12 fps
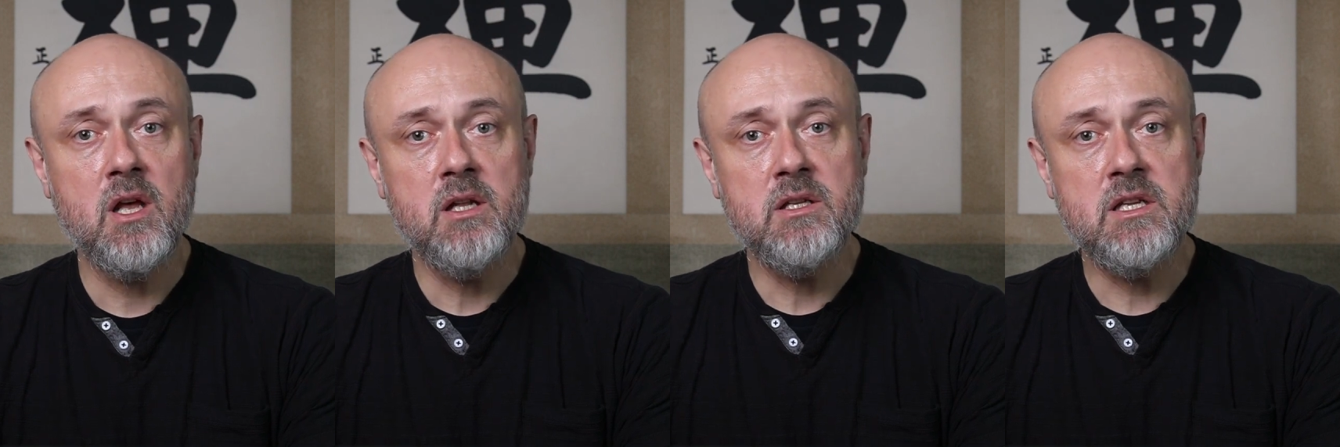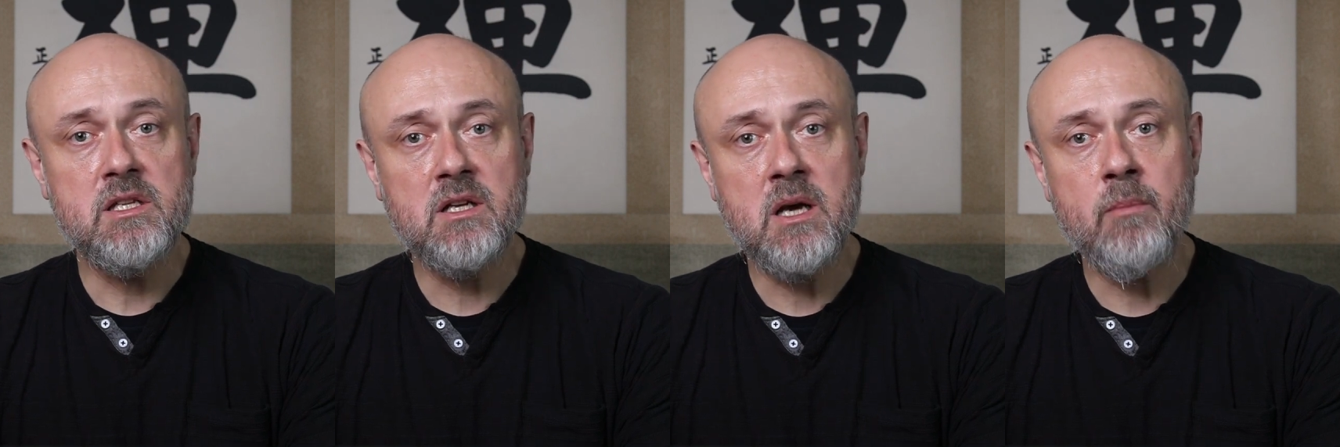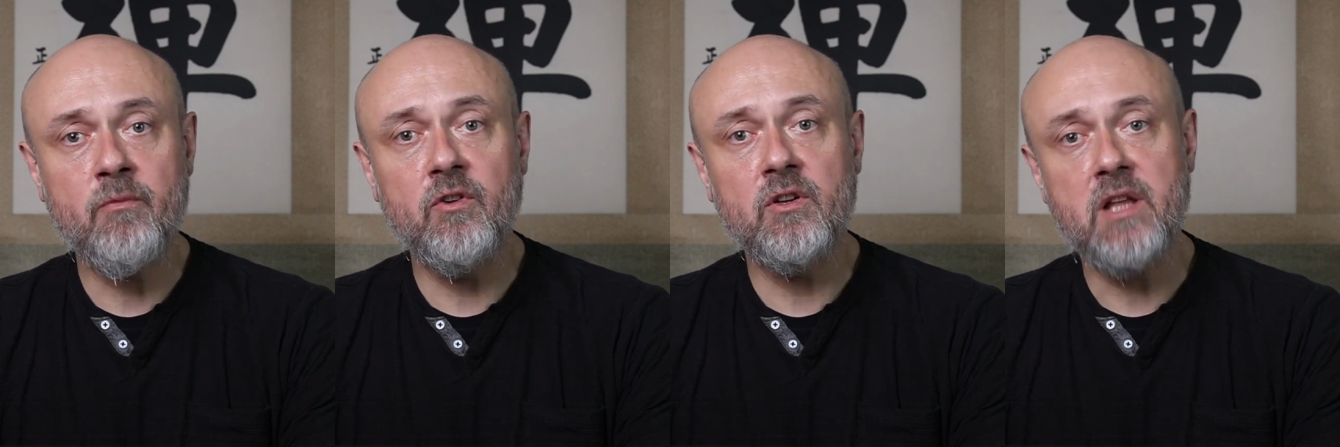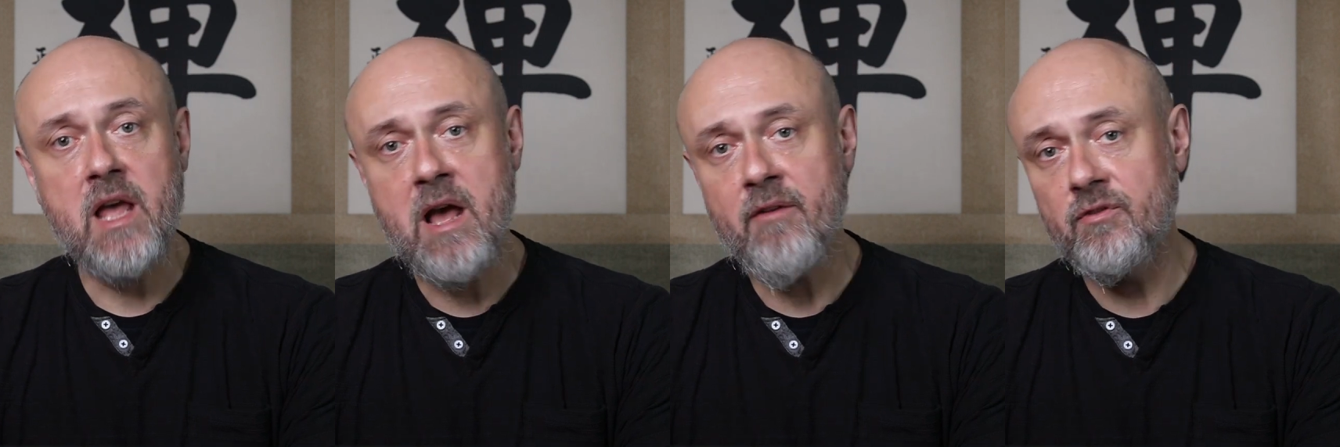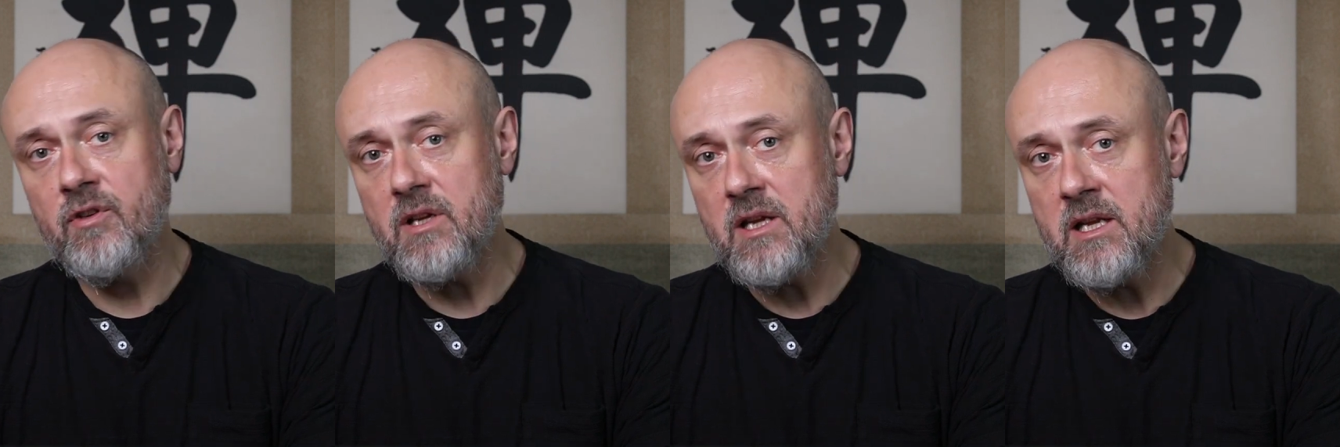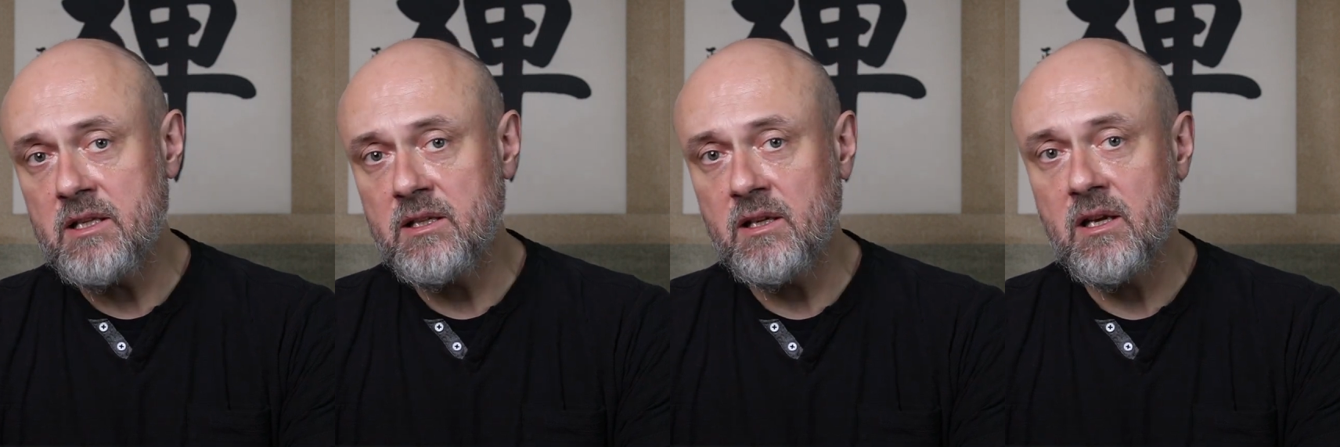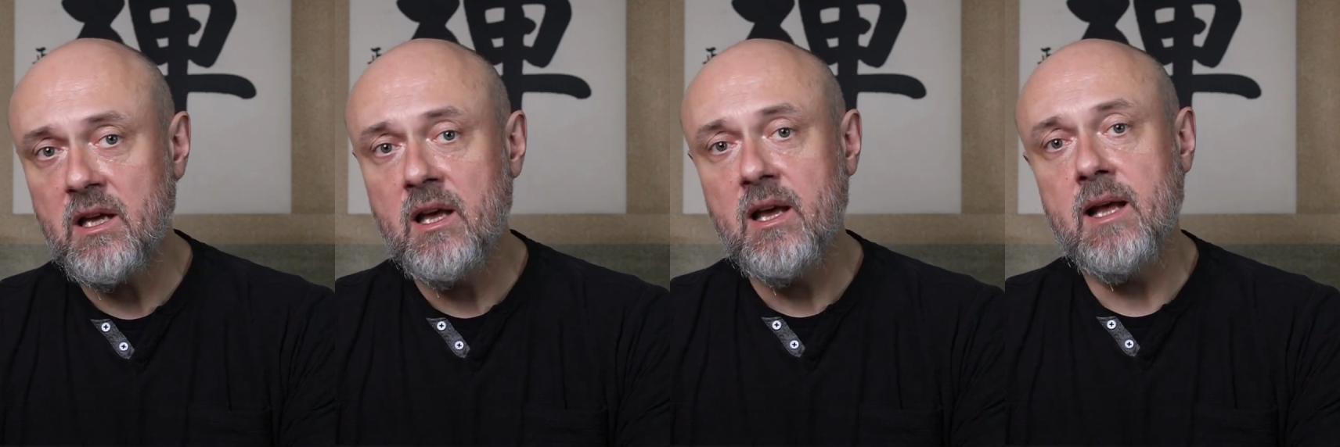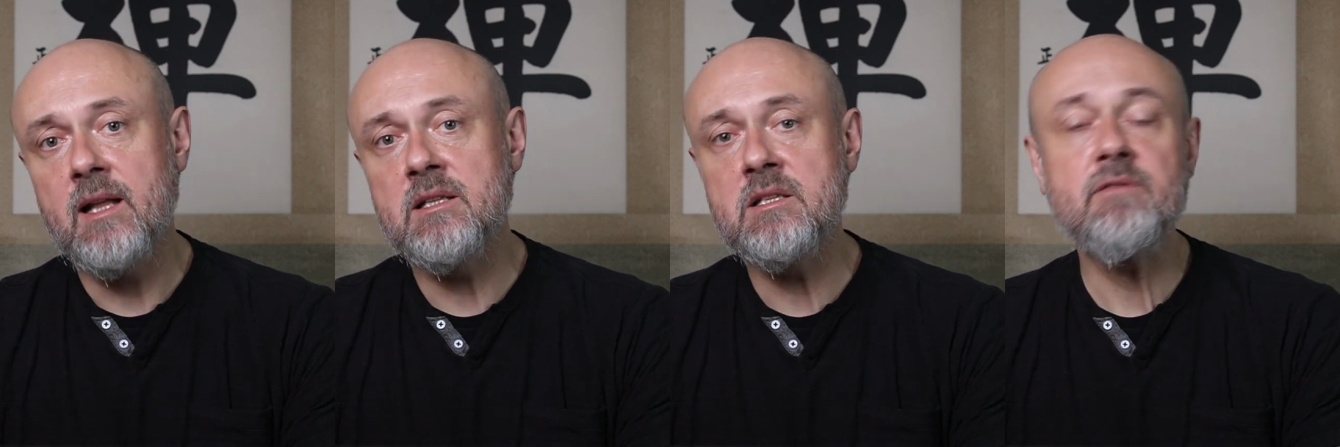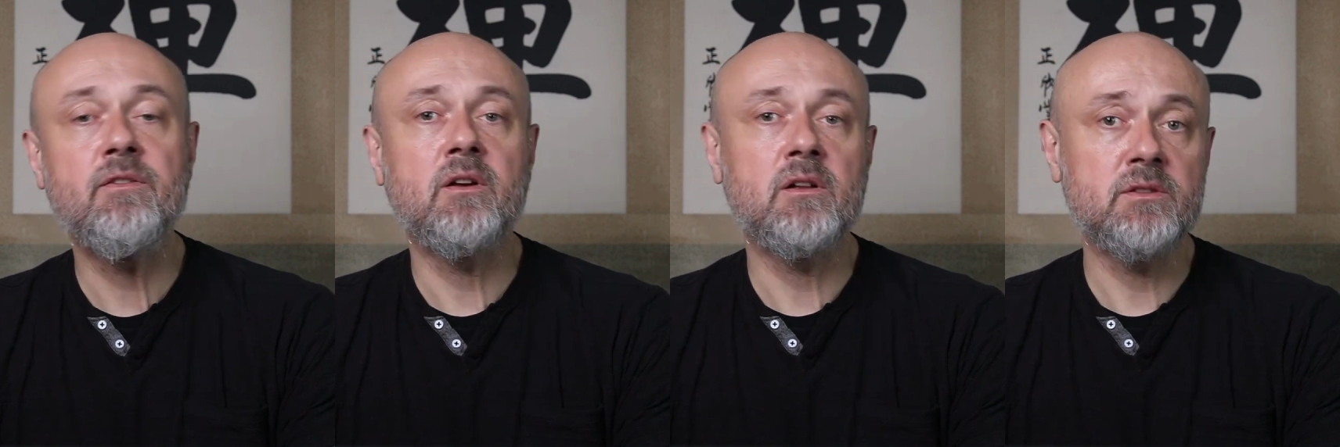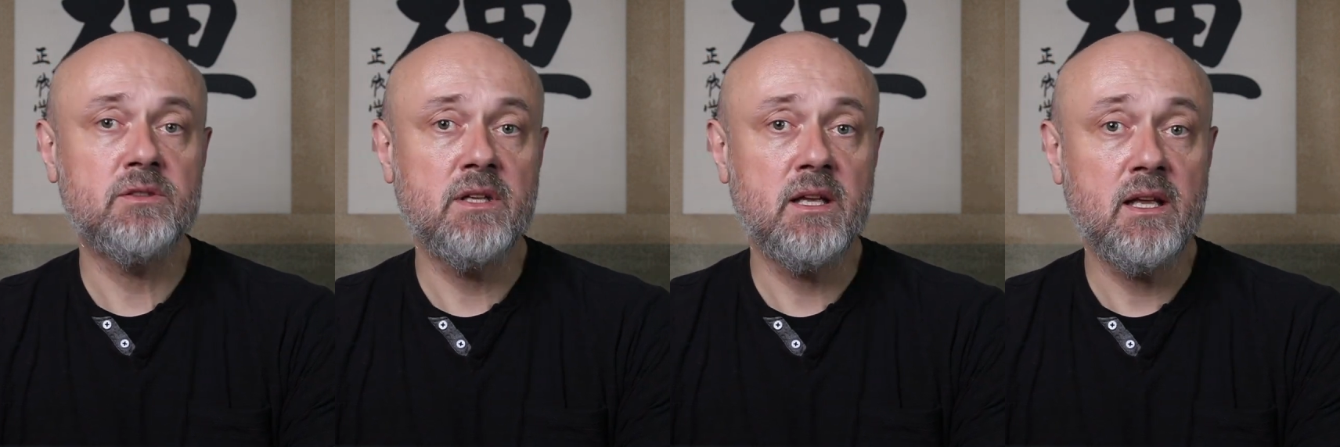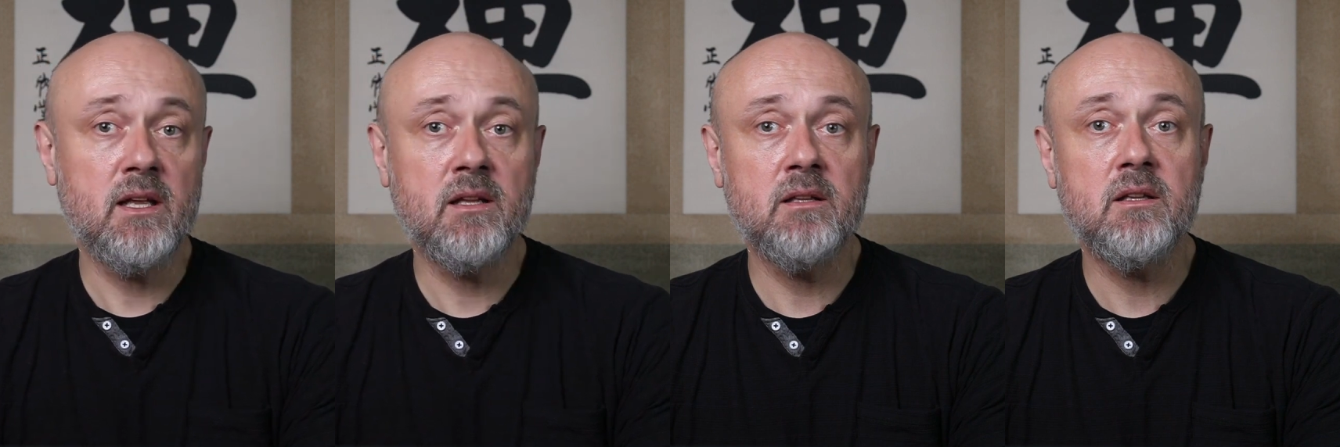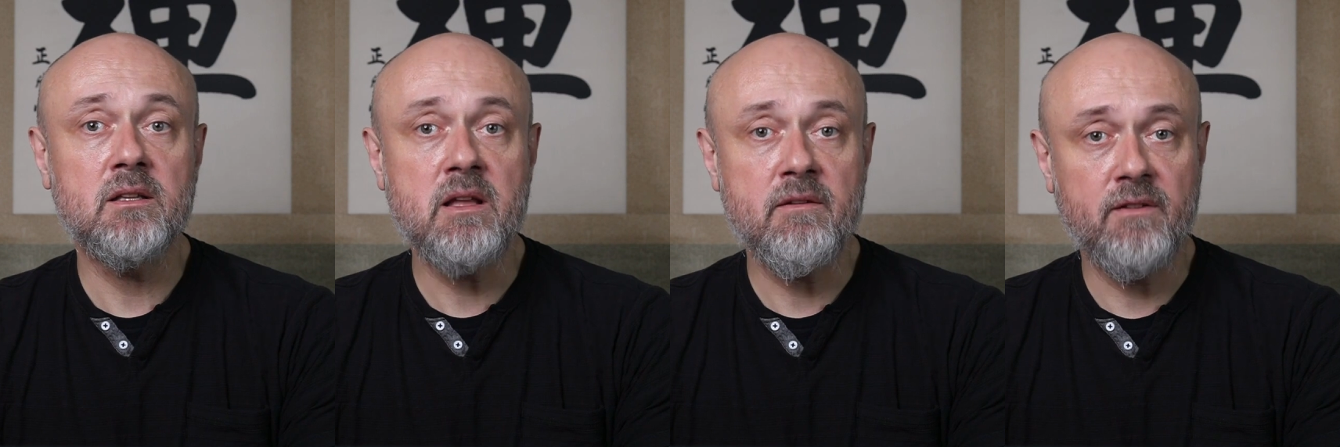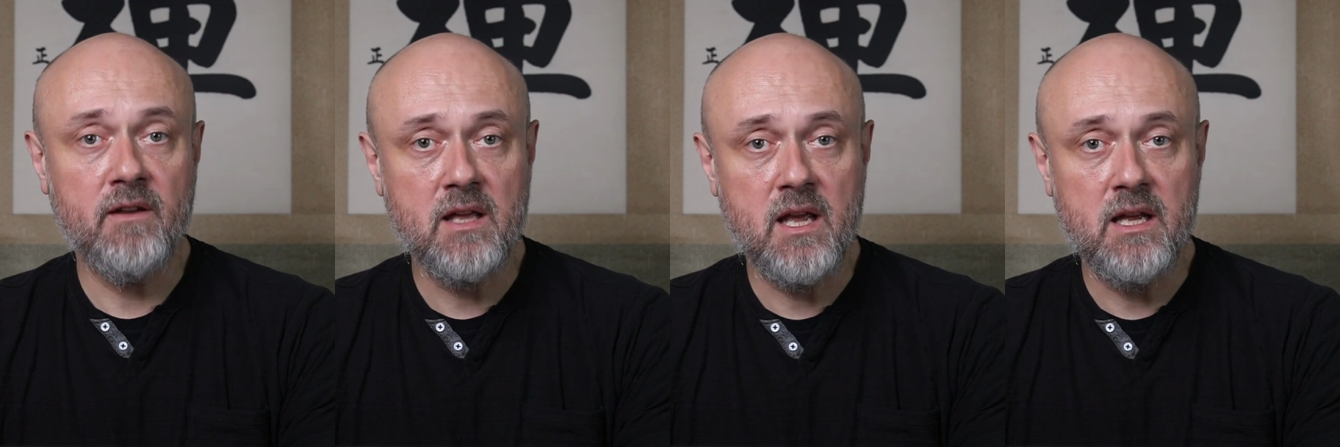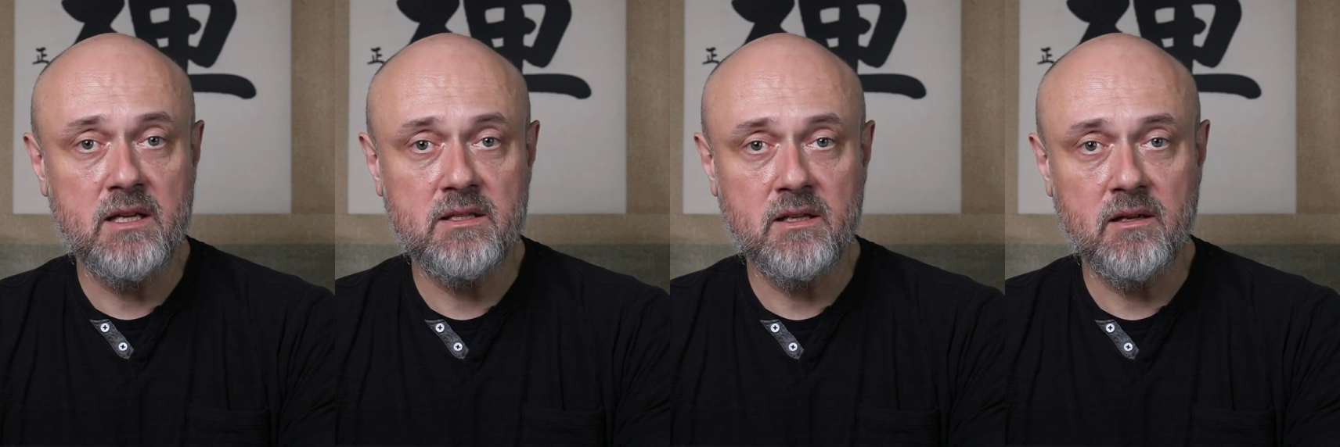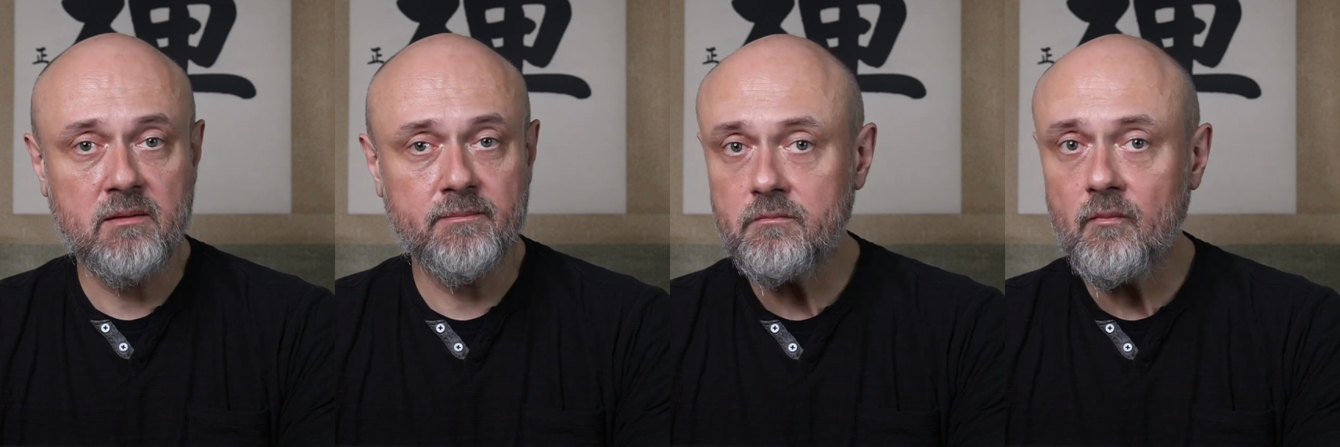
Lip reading: discomfort after eating, and difficulty in defecating.